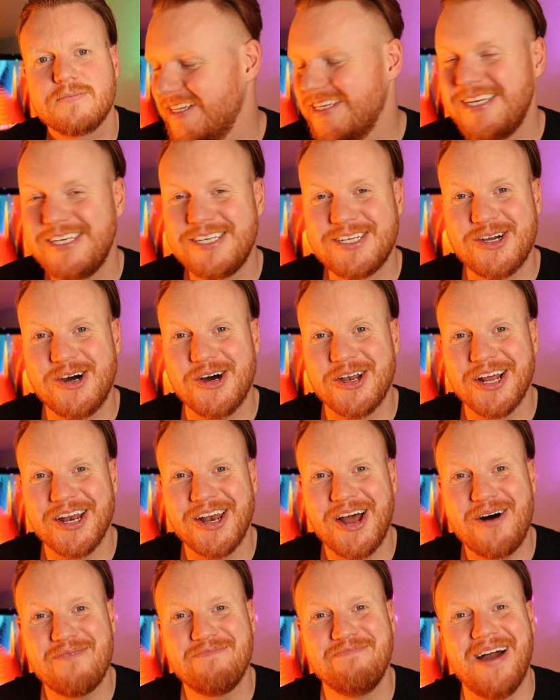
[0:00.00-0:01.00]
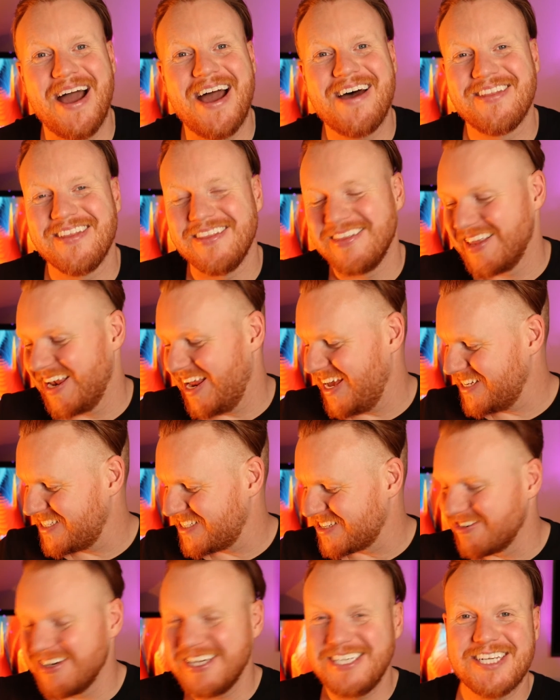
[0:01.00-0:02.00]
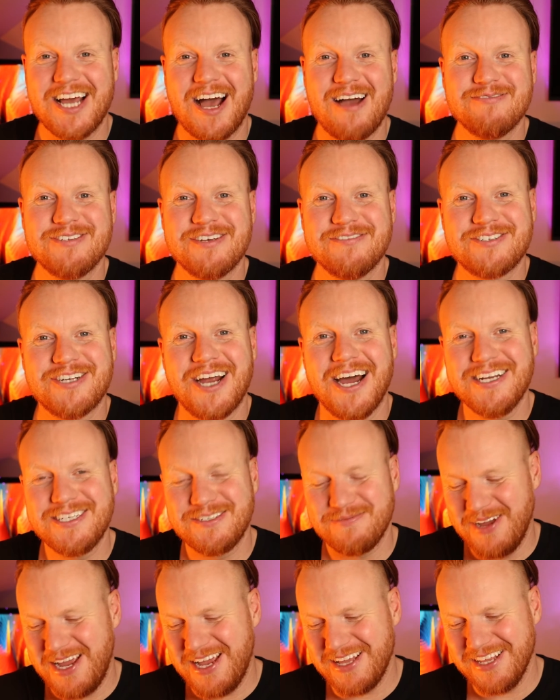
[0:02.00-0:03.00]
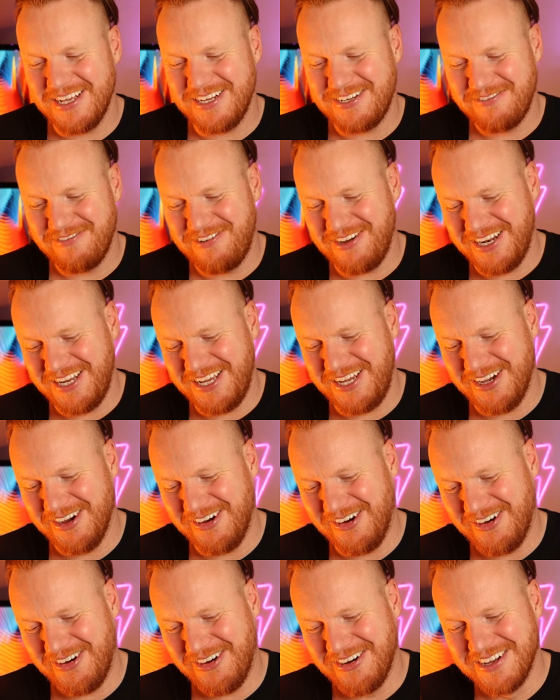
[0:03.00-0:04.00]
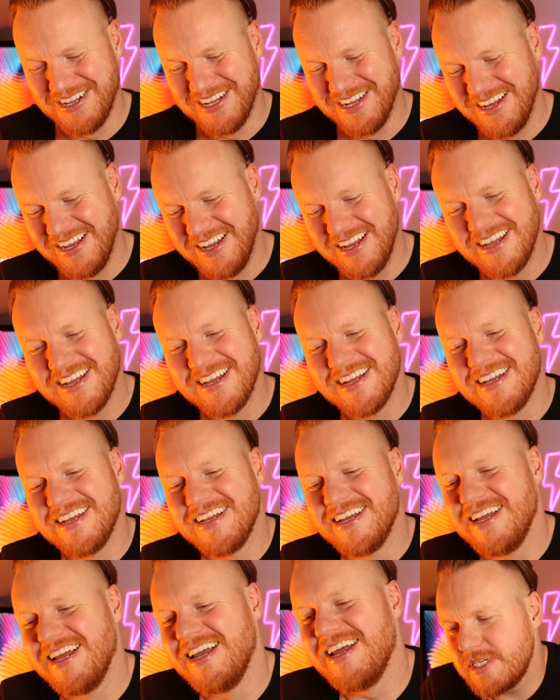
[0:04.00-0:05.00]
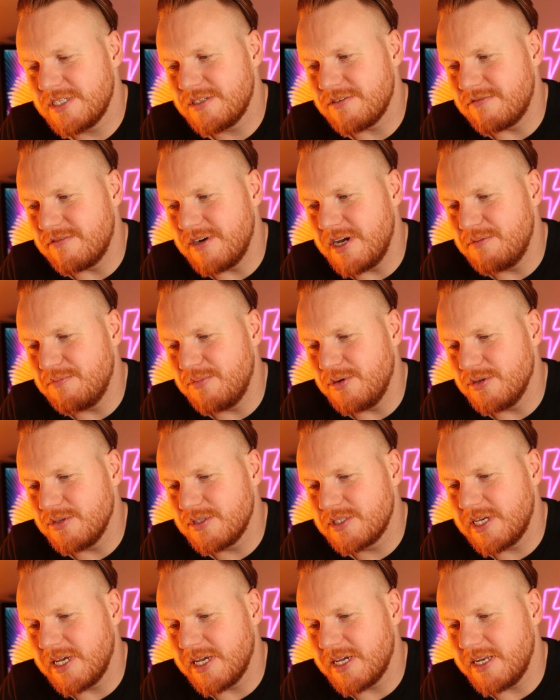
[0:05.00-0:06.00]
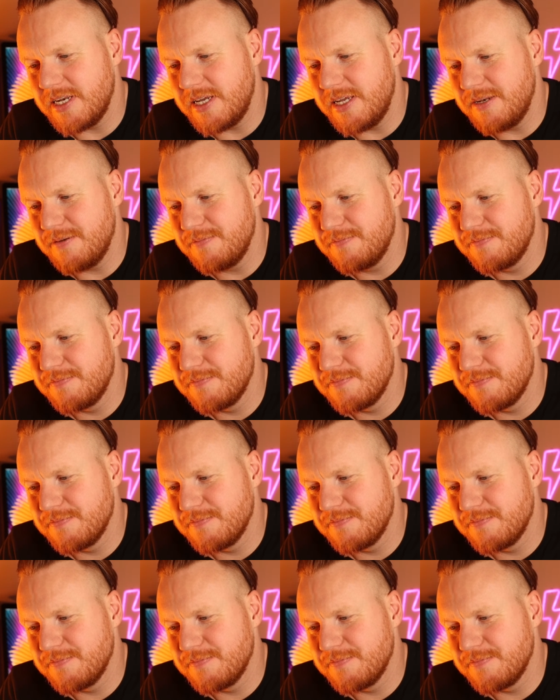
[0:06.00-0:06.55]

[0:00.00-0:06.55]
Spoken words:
This has gone a lot better than the last 3 times I've tried to make this video. This Red Bull's kicking in.